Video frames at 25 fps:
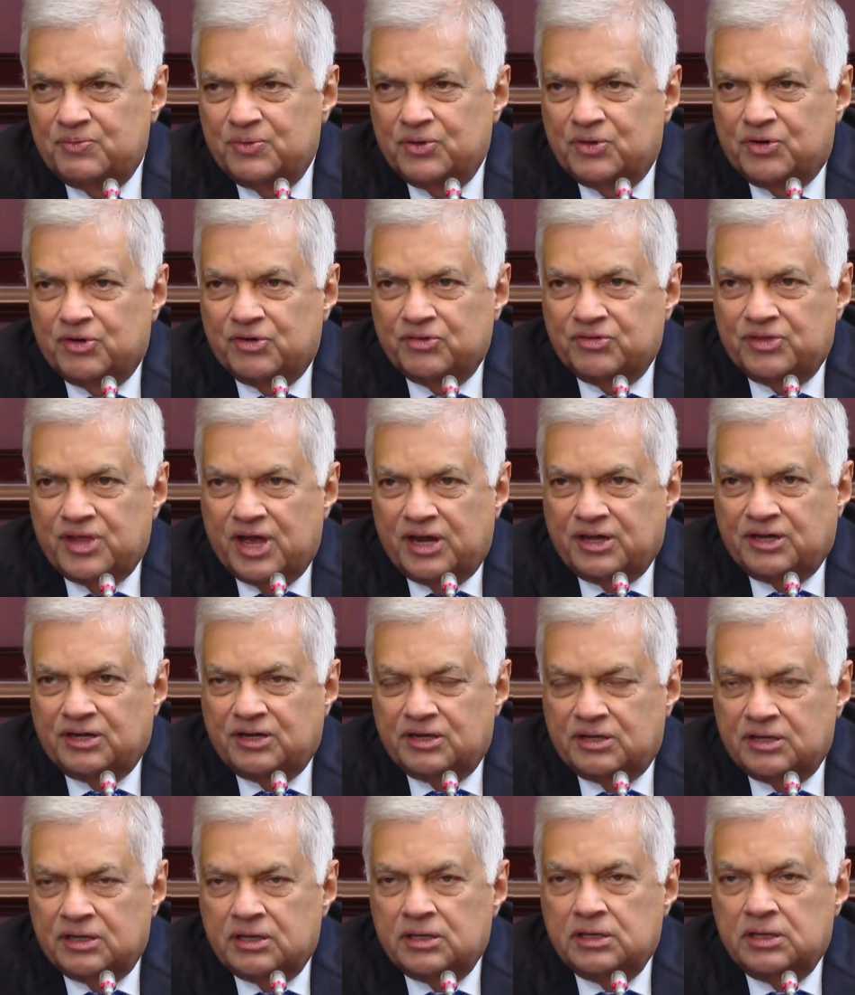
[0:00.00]
because that
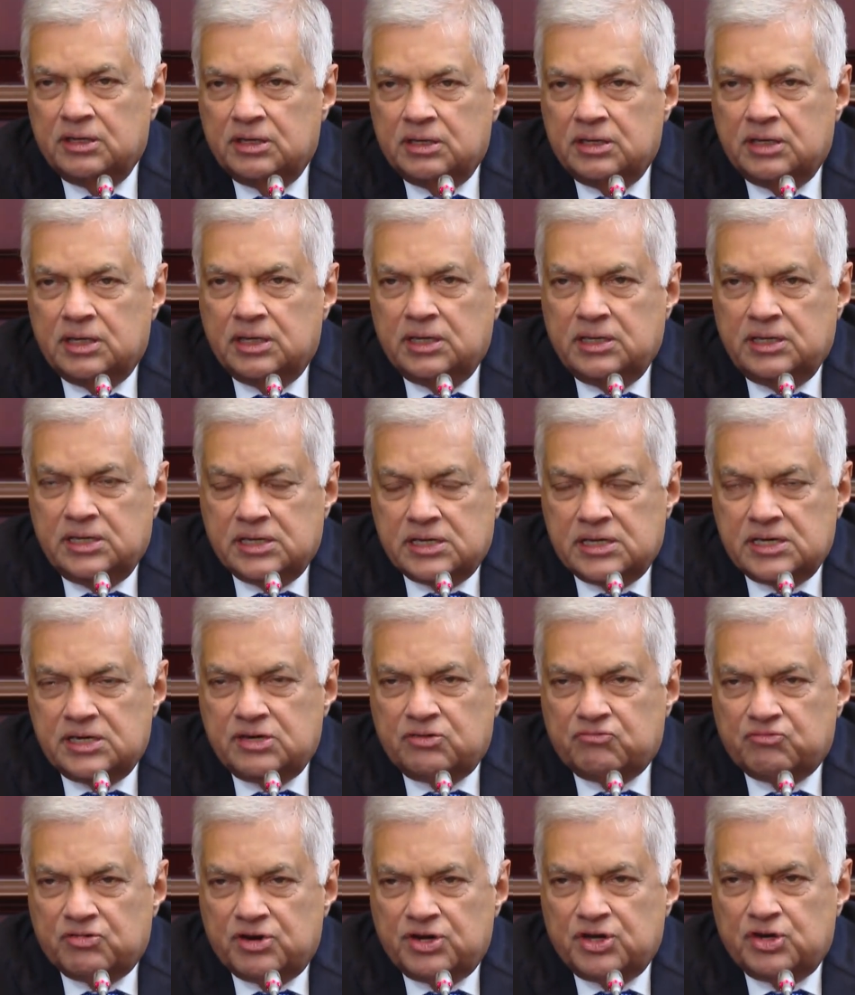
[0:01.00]
year in
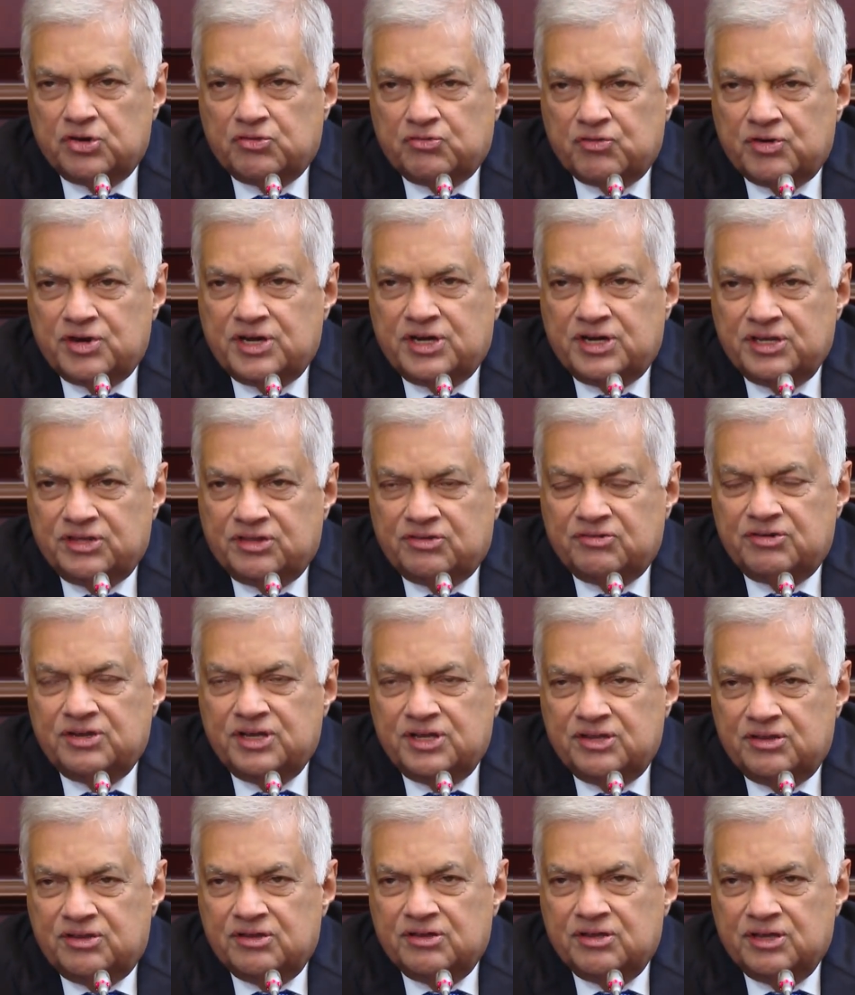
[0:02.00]

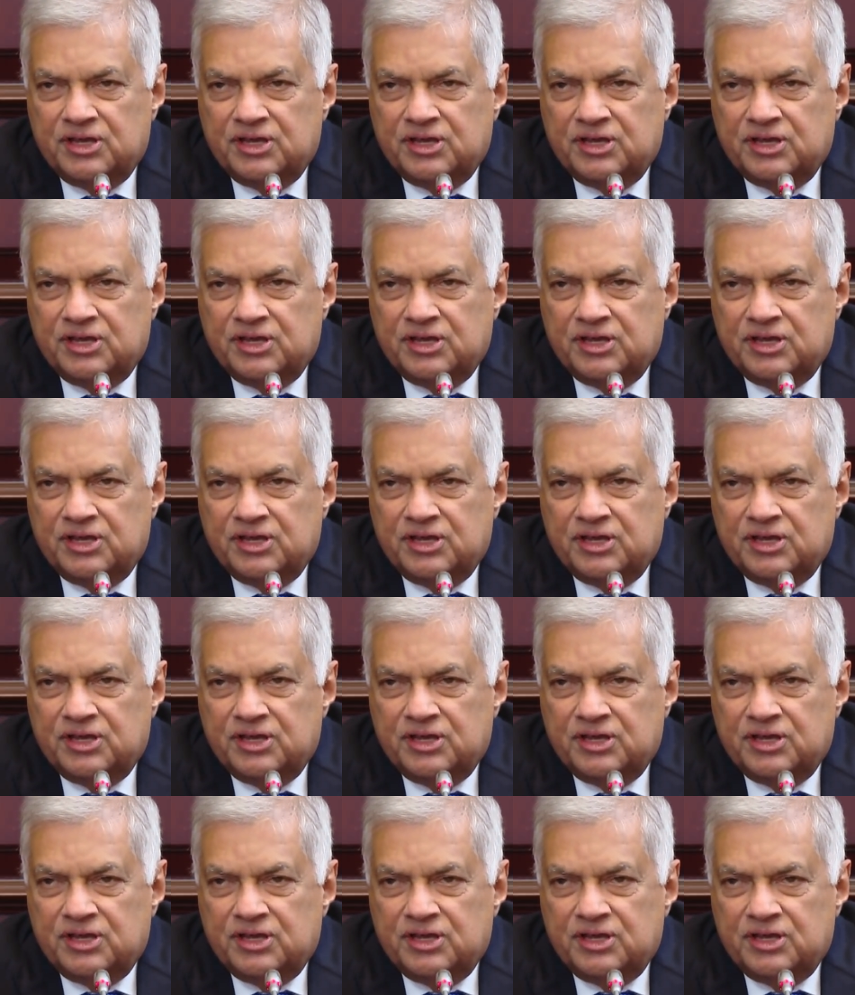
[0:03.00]
2023,